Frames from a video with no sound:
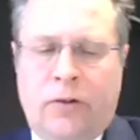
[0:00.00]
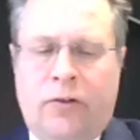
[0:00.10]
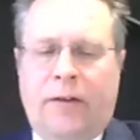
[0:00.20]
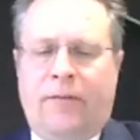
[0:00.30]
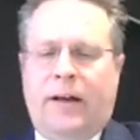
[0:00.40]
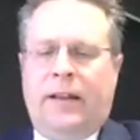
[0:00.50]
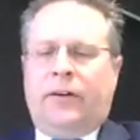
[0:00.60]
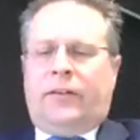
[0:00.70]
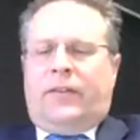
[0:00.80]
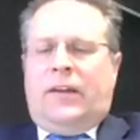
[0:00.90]
Jeff.
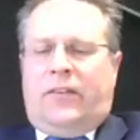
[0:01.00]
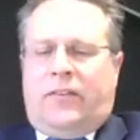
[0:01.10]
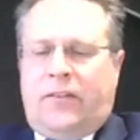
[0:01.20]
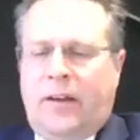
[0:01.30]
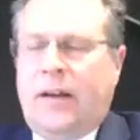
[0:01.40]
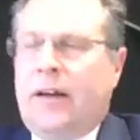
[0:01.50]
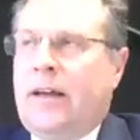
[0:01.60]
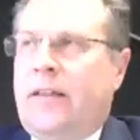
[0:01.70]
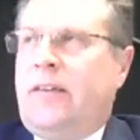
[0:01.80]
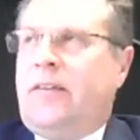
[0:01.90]
Look, this
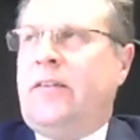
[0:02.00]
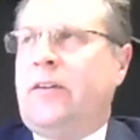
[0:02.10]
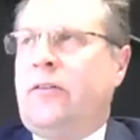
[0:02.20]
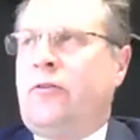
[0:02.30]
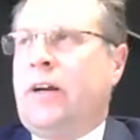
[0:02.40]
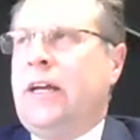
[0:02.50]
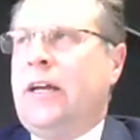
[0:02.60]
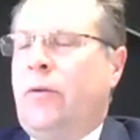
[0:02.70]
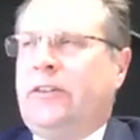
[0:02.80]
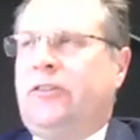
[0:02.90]
is a tricky
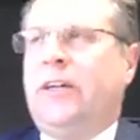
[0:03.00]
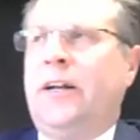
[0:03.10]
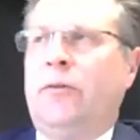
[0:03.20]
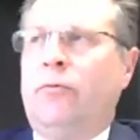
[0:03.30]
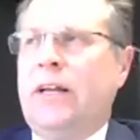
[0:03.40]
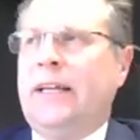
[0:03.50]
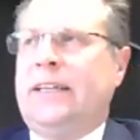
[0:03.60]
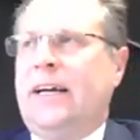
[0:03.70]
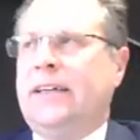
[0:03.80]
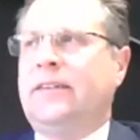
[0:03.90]
question, and it really
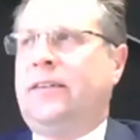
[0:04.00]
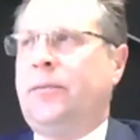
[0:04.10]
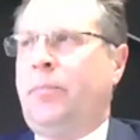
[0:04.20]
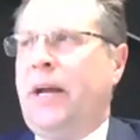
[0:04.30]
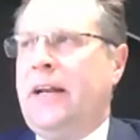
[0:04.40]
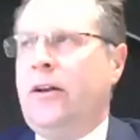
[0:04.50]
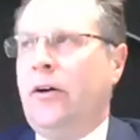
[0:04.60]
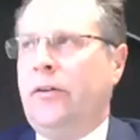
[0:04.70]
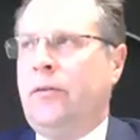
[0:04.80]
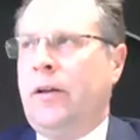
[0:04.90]
does depend
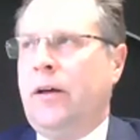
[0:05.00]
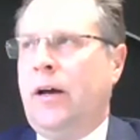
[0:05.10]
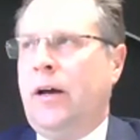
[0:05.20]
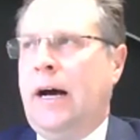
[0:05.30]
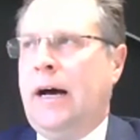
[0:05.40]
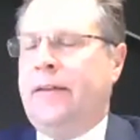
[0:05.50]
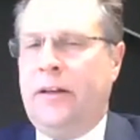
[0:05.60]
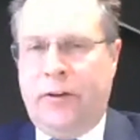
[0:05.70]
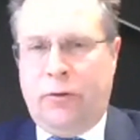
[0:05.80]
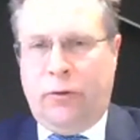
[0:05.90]
on the
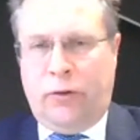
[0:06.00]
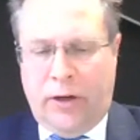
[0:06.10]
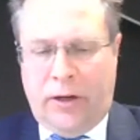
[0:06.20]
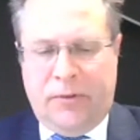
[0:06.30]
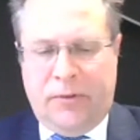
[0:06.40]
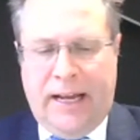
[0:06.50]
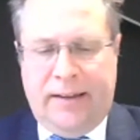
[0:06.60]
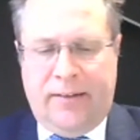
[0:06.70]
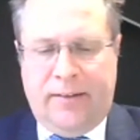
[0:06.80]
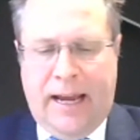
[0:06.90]
individual
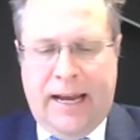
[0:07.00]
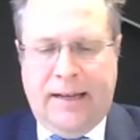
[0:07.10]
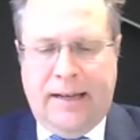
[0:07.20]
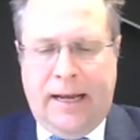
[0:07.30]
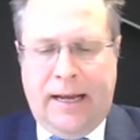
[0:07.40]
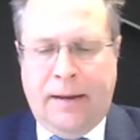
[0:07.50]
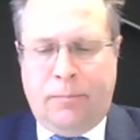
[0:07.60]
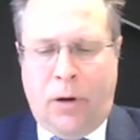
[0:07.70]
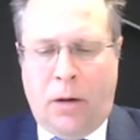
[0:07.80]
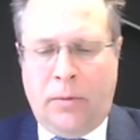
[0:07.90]
circumstances and
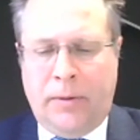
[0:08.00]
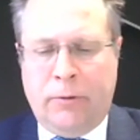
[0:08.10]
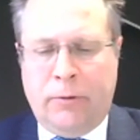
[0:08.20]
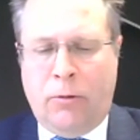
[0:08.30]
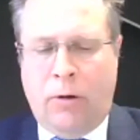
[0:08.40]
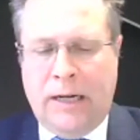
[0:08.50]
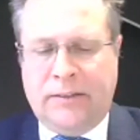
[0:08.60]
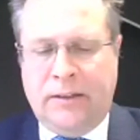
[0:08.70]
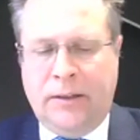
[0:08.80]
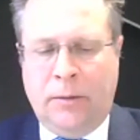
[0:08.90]
probably
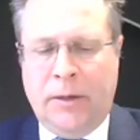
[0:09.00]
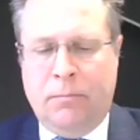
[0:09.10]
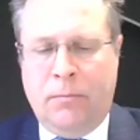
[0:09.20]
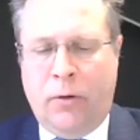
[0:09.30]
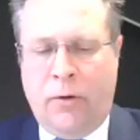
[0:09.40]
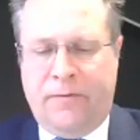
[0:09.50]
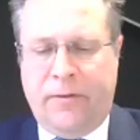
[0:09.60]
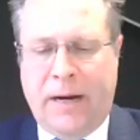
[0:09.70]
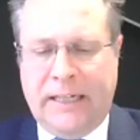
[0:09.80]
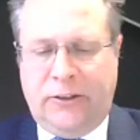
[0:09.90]
requires a little bit more
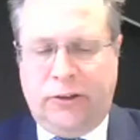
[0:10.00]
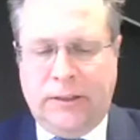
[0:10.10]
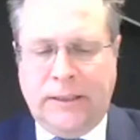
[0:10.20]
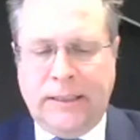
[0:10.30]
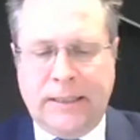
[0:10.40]
information.